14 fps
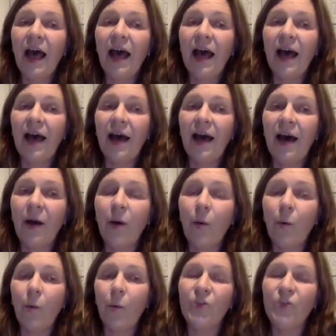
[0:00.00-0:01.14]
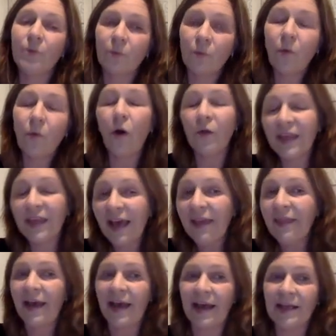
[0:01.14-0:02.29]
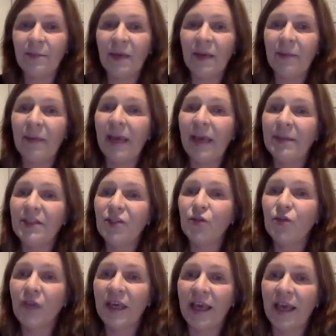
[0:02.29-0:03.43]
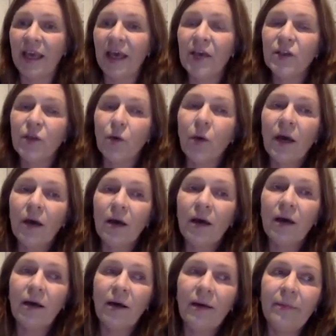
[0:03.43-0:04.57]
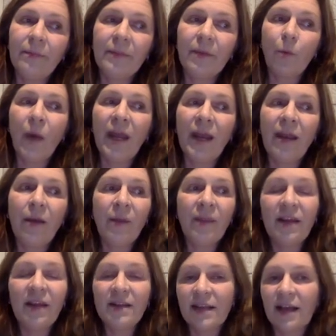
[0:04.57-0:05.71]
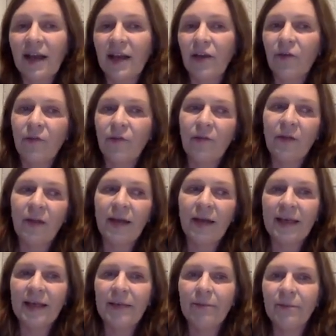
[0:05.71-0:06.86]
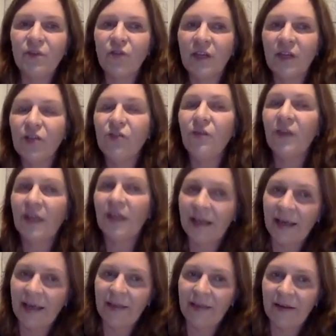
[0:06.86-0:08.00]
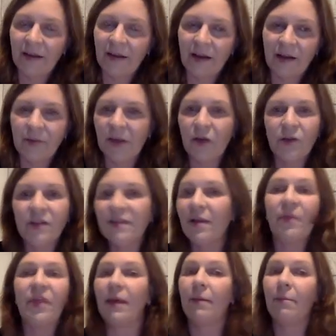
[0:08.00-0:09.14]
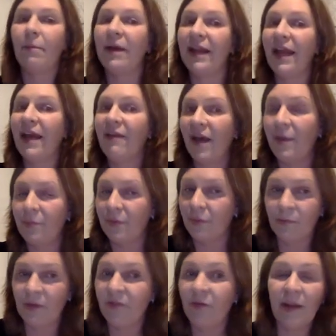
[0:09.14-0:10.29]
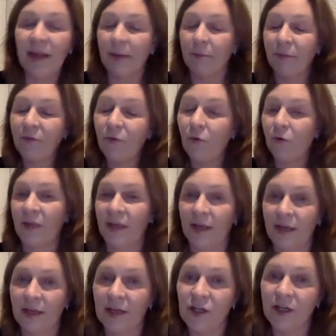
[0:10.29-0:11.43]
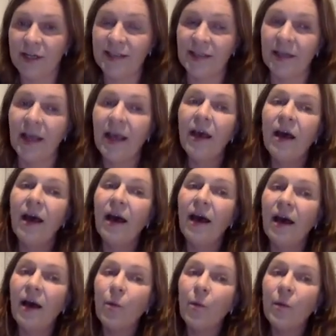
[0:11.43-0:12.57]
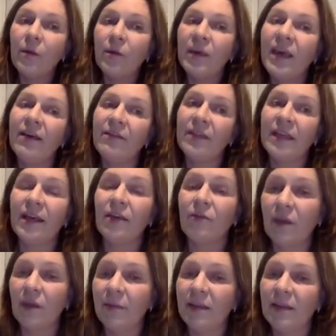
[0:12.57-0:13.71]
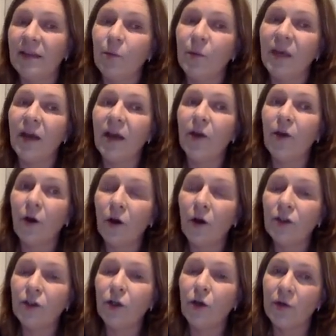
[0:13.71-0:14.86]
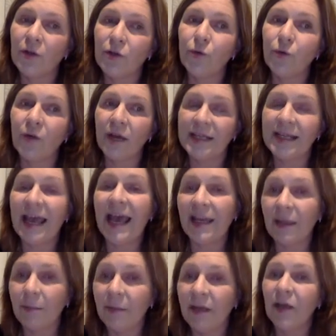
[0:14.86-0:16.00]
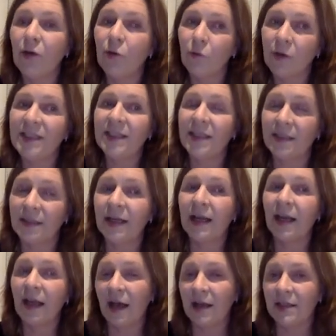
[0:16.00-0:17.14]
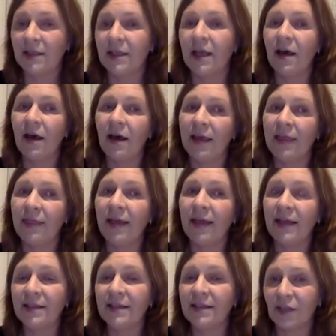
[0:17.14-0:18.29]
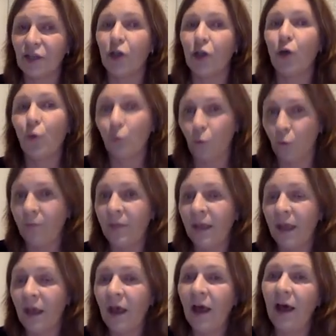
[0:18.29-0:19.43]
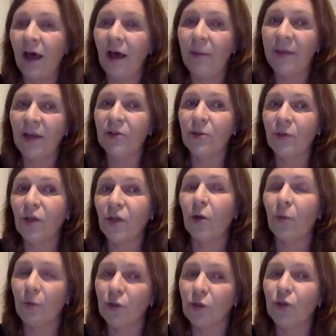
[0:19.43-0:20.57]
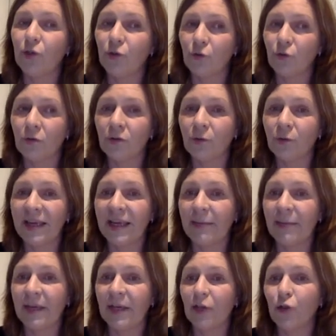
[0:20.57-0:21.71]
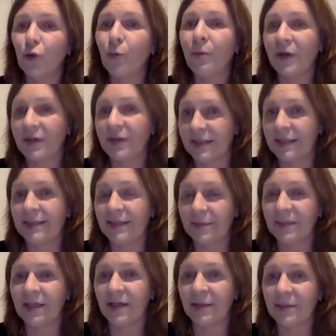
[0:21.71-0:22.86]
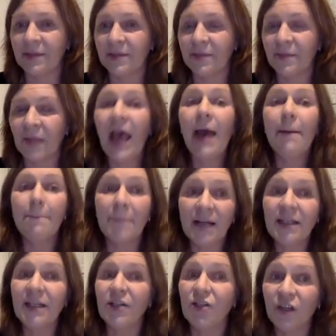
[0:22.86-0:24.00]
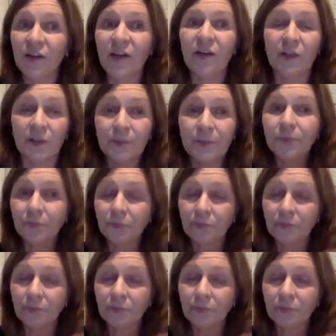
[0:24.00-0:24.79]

uh, which on the other hand might be a bit tricky so uh, when when there is a kind of like strange feeling in the class because something might have happened even like before the English lesson. Uh, we, we have the agreement that we are not going to write anybody who is in the class uh, in that section who. Uh, because we don't want to to make it like too personal sometimes but in general